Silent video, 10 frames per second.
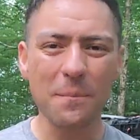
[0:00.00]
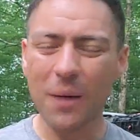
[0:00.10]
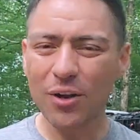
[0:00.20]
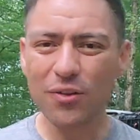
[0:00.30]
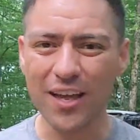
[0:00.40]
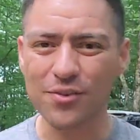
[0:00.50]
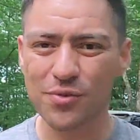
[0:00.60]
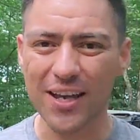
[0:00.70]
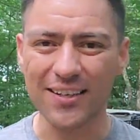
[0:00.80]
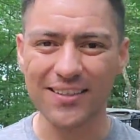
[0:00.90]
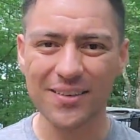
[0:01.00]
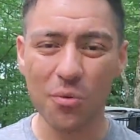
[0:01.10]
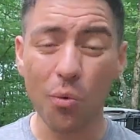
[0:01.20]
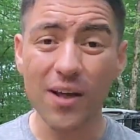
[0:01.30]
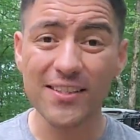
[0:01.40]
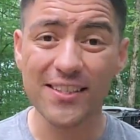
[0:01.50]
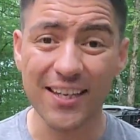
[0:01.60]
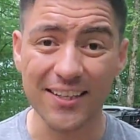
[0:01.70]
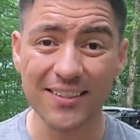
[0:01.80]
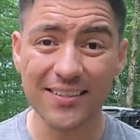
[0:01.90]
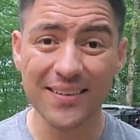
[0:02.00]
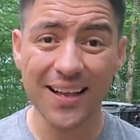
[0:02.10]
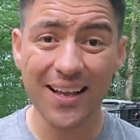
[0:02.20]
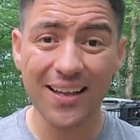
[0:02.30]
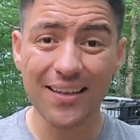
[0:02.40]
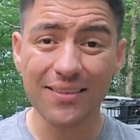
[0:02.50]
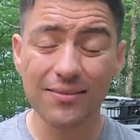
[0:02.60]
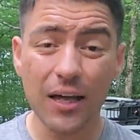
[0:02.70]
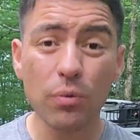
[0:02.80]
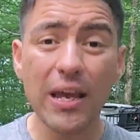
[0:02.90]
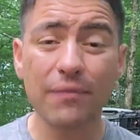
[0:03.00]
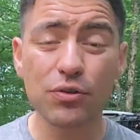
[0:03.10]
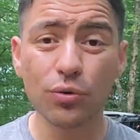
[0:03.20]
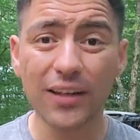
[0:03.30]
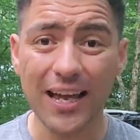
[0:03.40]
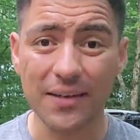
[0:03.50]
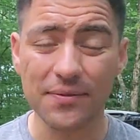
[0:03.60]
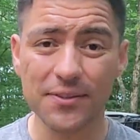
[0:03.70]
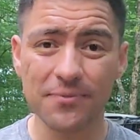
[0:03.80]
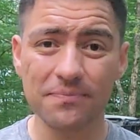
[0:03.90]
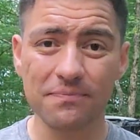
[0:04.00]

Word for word: Mario de Andrade once said that we have two lives.